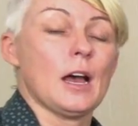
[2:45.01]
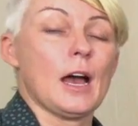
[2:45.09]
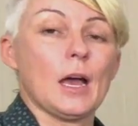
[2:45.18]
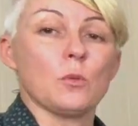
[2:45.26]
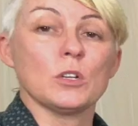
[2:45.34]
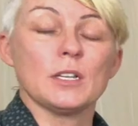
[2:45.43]

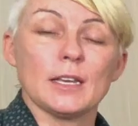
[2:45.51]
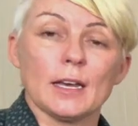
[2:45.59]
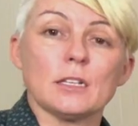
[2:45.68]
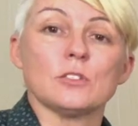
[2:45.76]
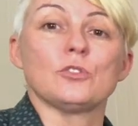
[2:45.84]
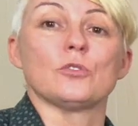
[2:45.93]
I would
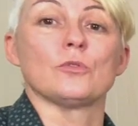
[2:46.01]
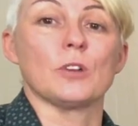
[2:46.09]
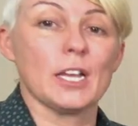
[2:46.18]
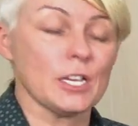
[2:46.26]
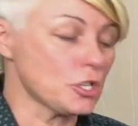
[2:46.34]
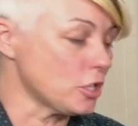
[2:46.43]
get
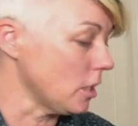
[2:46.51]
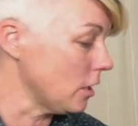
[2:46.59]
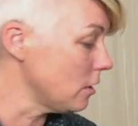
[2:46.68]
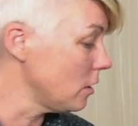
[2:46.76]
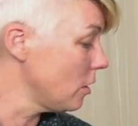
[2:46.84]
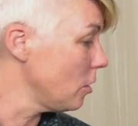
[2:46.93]

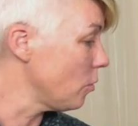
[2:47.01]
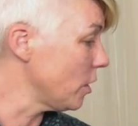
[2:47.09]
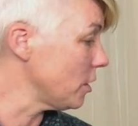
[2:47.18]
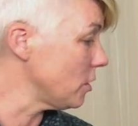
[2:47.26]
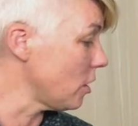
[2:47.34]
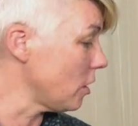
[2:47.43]
duration where
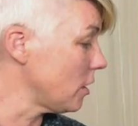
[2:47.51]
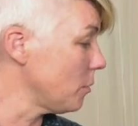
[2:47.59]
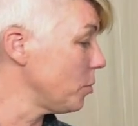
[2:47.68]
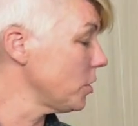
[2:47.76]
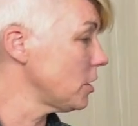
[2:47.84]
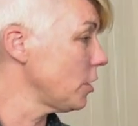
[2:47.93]
the dog
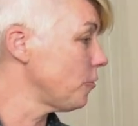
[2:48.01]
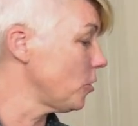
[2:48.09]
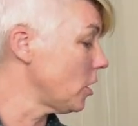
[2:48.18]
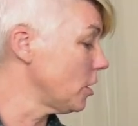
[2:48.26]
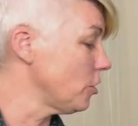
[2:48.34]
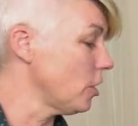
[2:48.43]
can put their
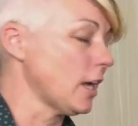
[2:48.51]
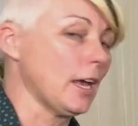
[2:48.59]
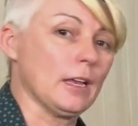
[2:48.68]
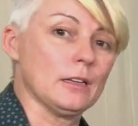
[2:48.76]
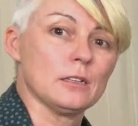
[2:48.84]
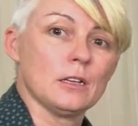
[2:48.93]
foot on your
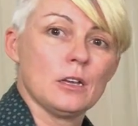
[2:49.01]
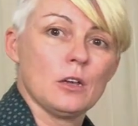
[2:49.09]
hand